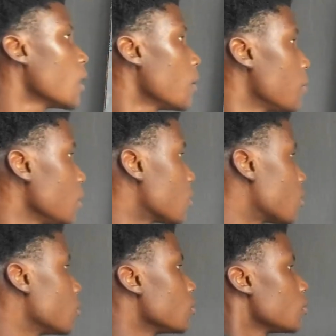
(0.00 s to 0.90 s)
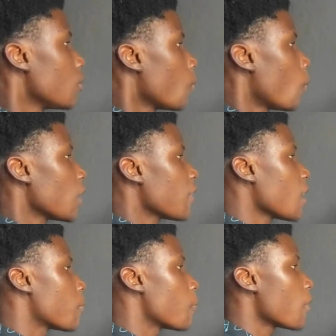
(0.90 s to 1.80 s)
Please, whenever
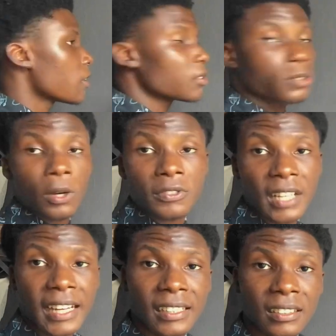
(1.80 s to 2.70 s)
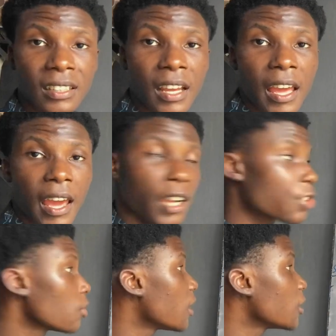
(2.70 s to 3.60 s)
you're preparing stuffs like this,
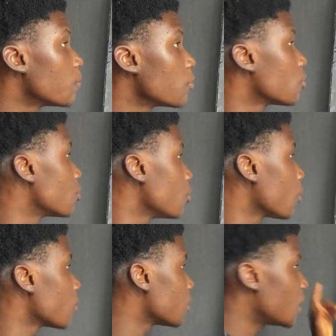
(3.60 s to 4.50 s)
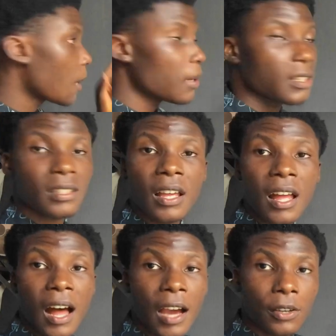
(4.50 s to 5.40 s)
ensure that you put your debit
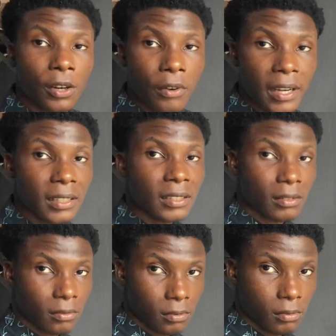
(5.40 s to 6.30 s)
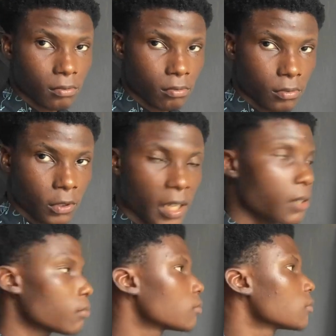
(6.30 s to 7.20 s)
and your credit.
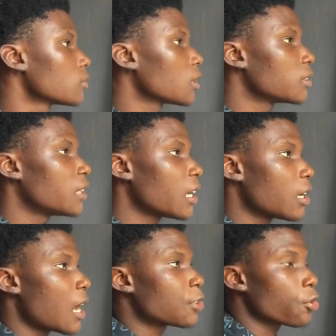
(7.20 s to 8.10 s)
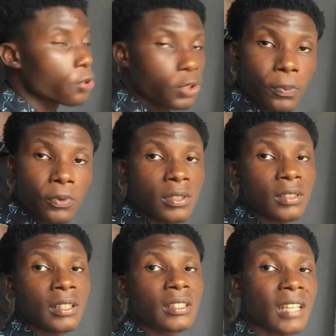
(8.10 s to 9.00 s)
Okay, then ensure you put
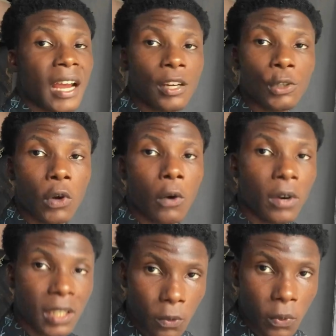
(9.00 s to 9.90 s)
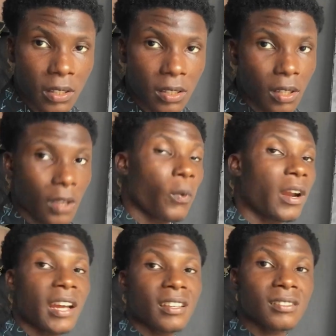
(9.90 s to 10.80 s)
the sign you are working with,
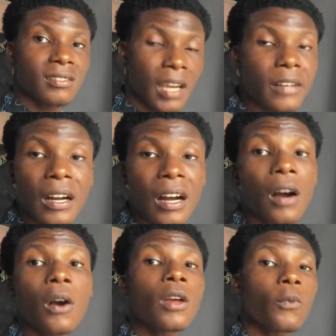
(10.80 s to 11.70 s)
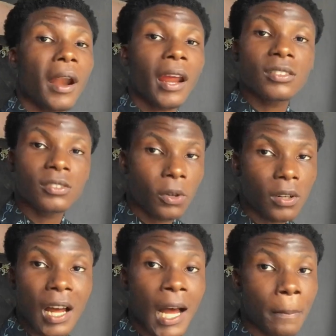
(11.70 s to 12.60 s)
whether it's naira, whether it's
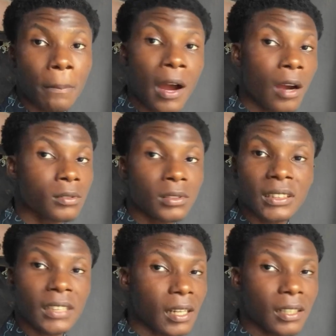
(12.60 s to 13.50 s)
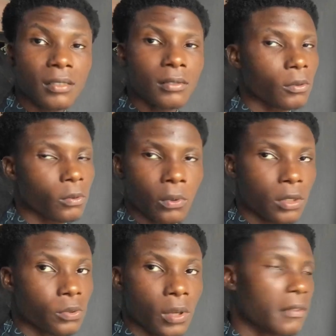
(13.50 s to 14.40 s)
dollar, pound, sterling,
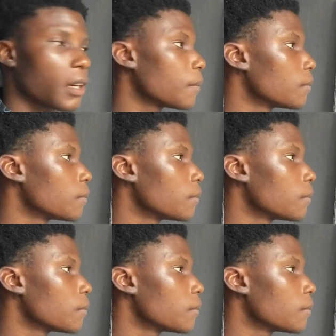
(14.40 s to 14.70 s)
whatsoever.